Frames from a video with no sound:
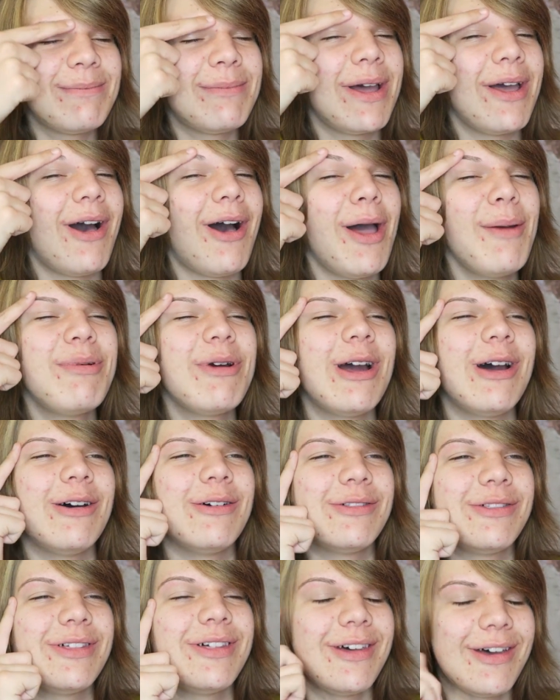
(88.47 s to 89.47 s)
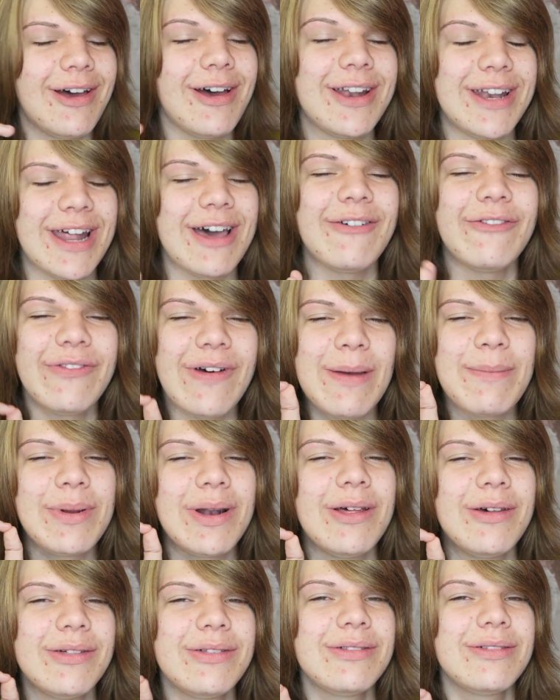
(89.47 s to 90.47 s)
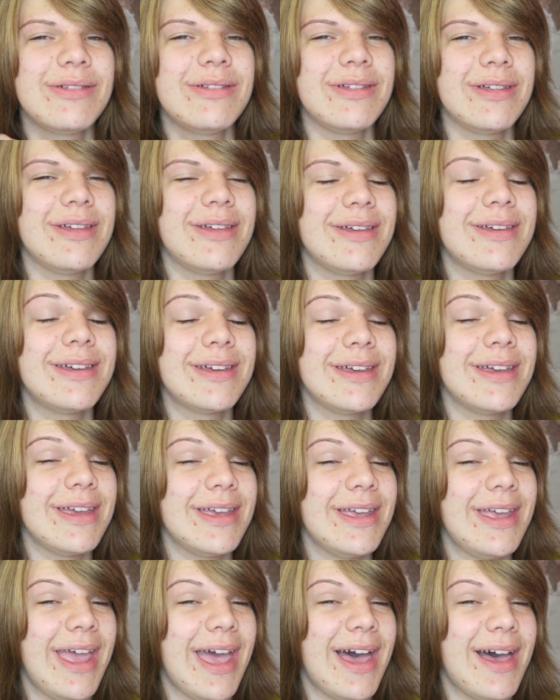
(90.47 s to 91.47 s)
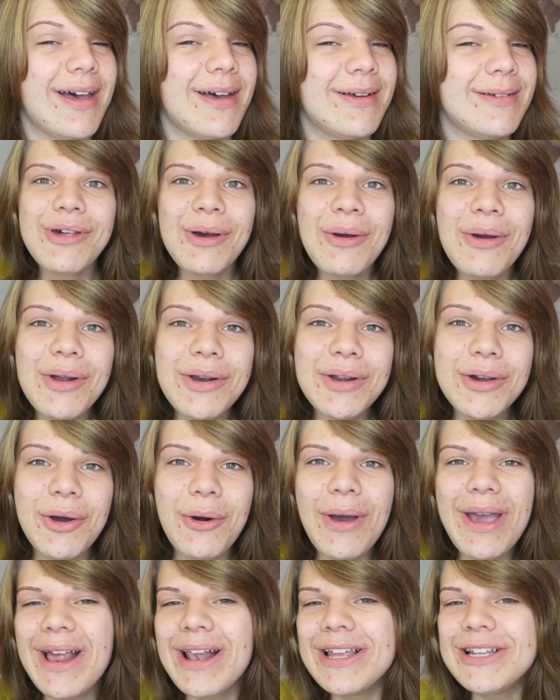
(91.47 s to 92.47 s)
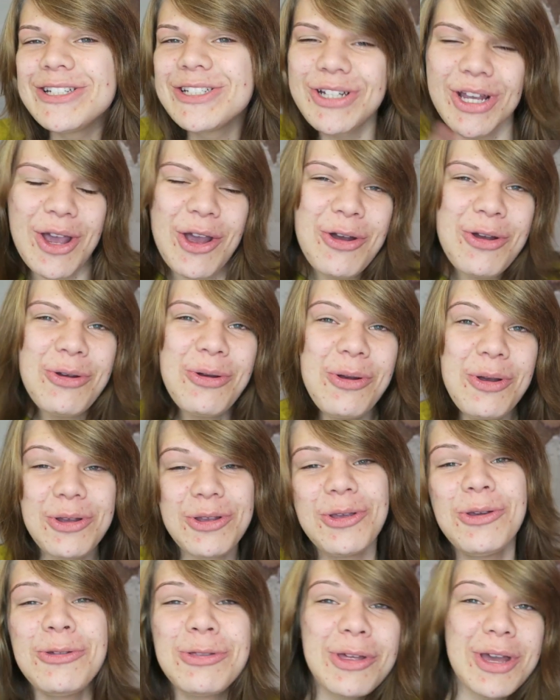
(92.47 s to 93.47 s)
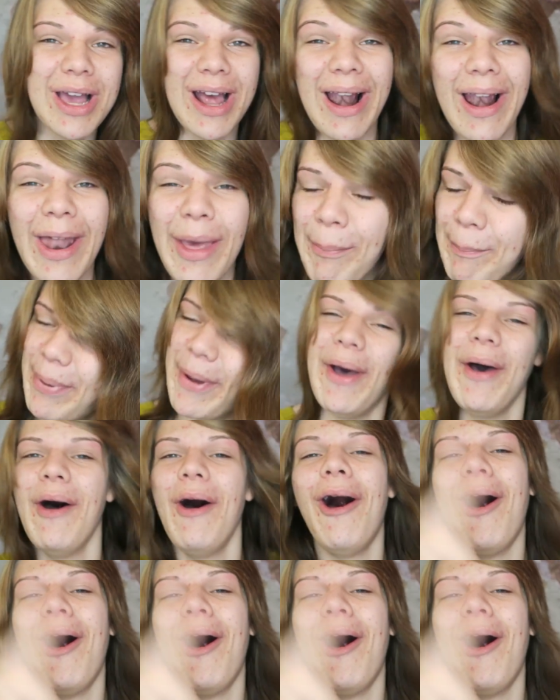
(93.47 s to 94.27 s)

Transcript: my eyebrows are now fabulous. Yeah. So I'm going to quickly show you the clip